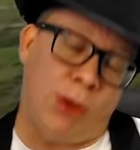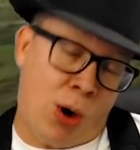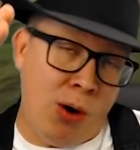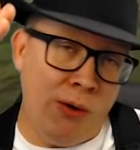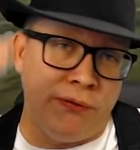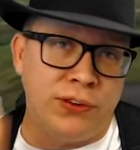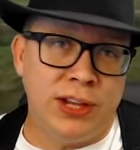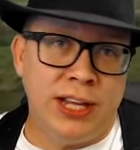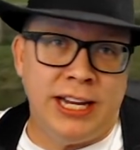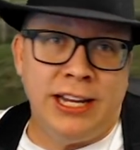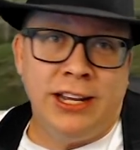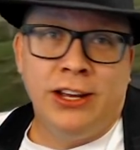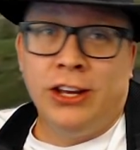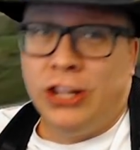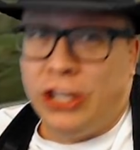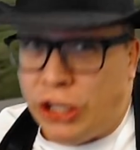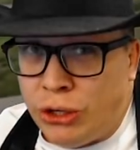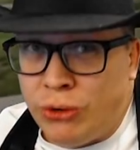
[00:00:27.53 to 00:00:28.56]
hopefully
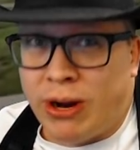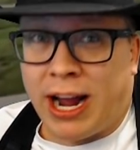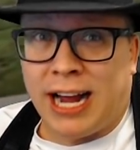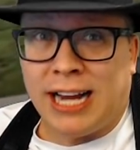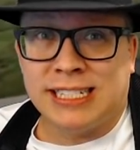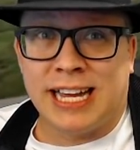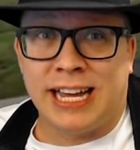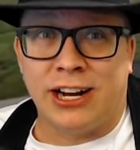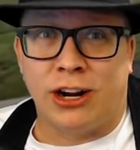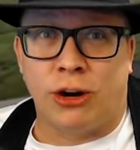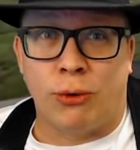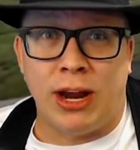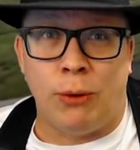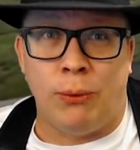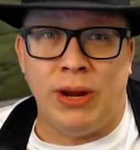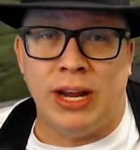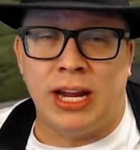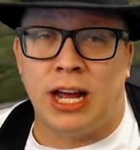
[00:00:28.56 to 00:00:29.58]
you guys had a
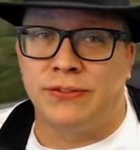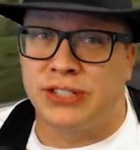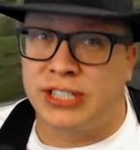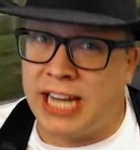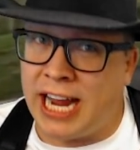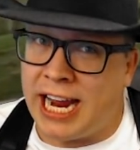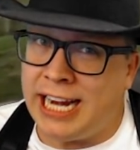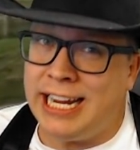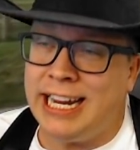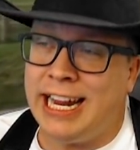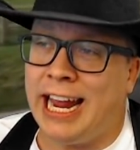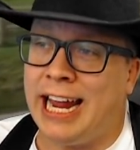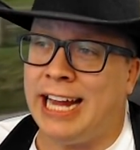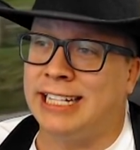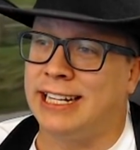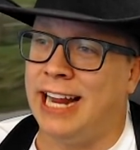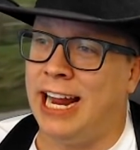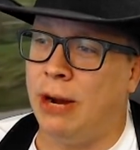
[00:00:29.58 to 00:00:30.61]
great week of skating,
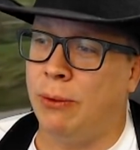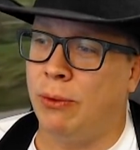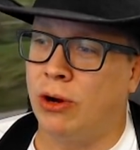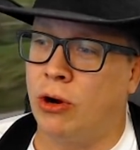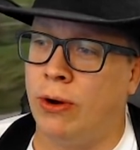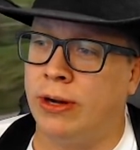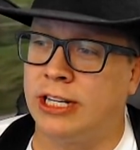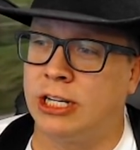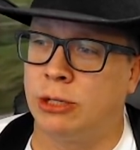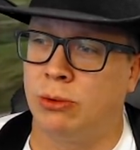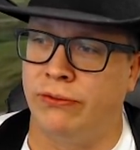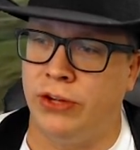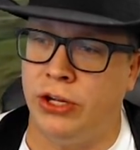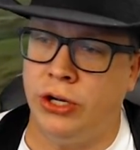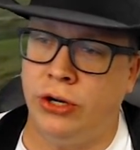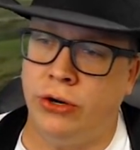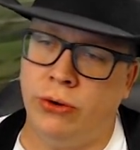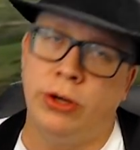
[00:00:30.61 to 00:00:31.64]
and today we're going to
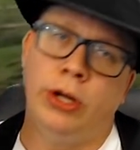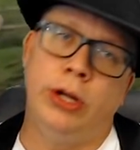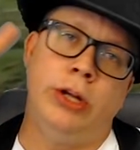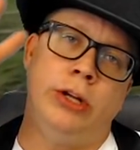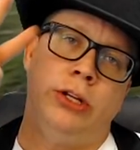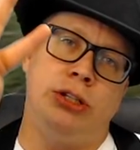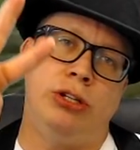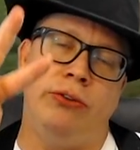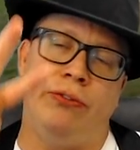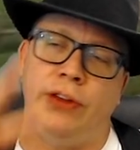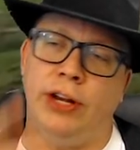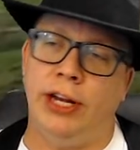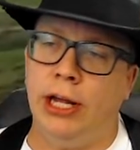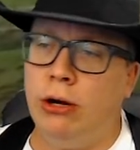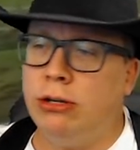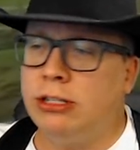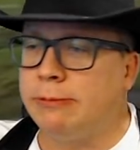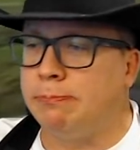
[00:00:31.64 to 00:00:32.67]
review two
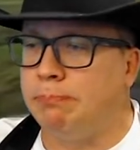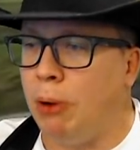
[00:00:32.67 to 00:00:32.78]
videos.